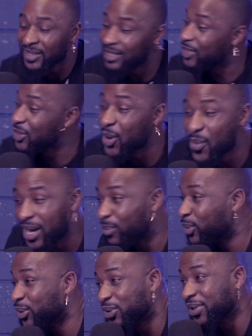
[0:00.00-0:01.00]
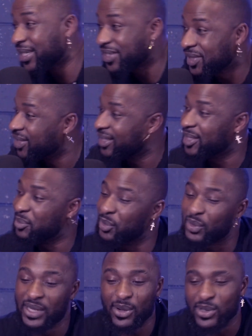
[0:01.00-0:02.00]
there's no way I'm going through that shit again,
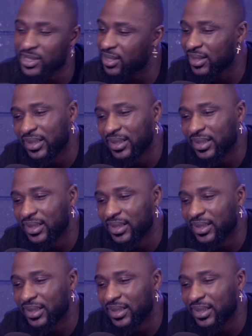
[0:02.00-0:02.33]
bro. That was,